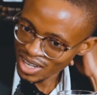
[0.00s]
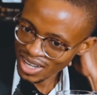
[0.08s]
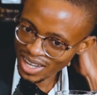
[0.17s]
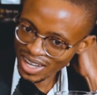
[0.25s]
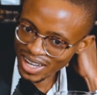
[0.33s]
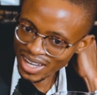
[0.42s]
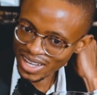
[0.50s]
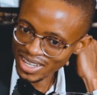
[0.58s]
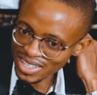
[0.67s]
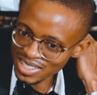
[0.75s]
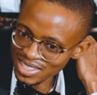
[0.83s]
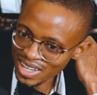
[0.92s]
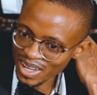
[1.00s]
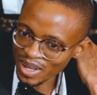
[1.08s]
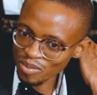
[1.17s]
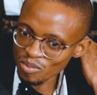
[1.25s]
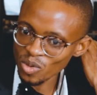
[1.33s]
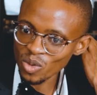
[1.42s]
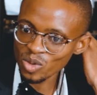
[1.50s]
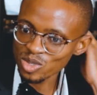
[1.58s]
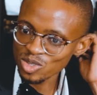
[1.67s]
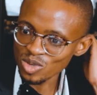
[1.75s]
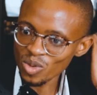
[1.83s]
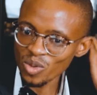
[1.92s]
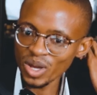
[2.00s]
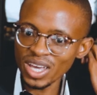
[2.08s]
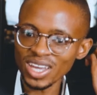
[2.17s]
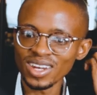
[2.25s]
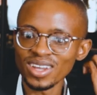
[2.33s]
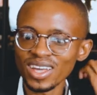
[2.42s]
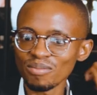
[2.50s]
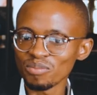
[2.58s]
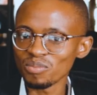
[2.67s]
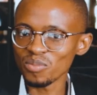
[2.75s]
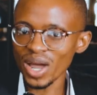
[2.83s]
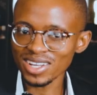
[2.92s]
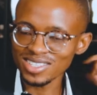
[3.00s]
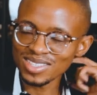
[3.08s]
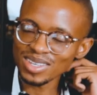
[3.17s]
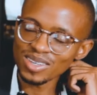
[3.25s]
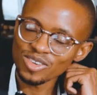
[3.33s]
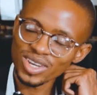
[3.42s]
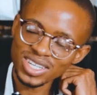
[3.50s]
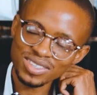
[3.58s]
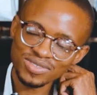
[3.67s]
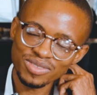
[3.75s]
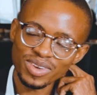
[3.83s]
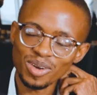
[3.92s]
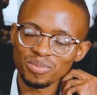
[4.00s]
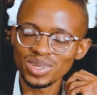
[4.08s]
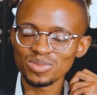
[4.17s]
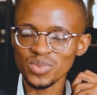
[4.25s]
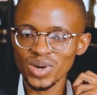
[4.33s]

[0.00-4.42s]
Mm. And I'm also a practicing creative development